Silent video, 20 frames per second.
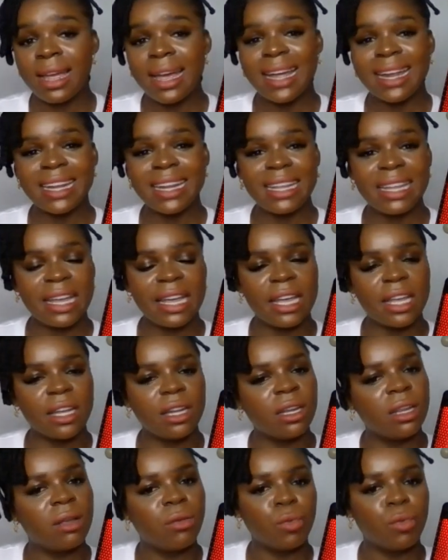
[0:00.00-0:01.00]
And
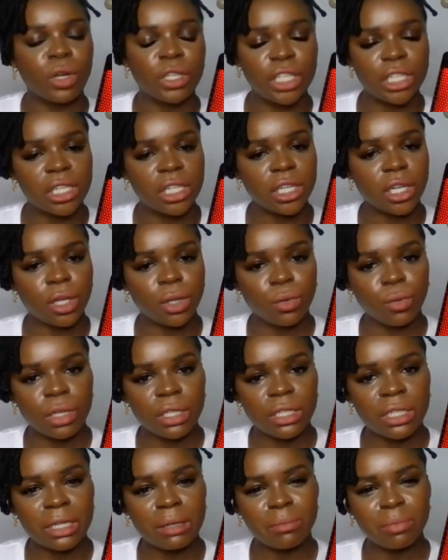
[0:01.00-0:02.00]
again, what she did at the
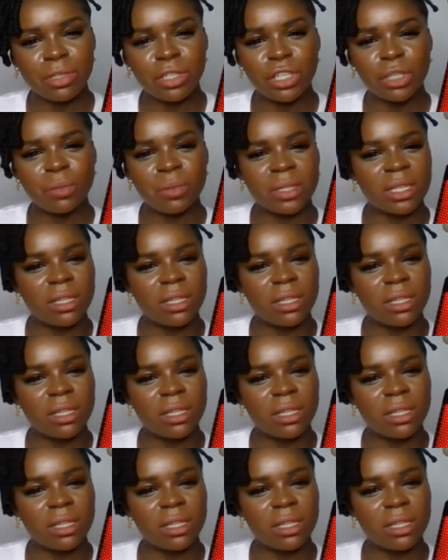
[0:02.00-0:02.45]
World Championships